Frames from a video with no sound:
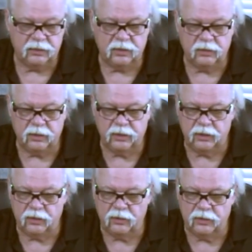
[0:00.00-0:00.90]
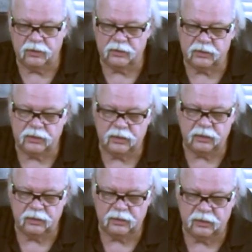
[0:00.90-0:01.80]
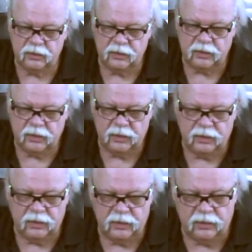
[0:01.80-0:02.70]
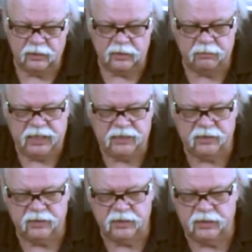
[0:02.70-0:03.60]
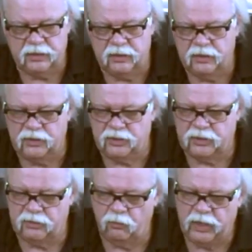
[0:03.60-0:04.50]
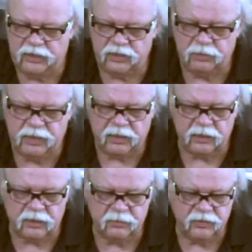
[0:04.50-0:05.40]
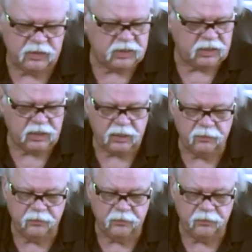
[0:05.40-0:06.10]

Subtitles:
So here you go. There's the base of the winch mechanism of the Genie.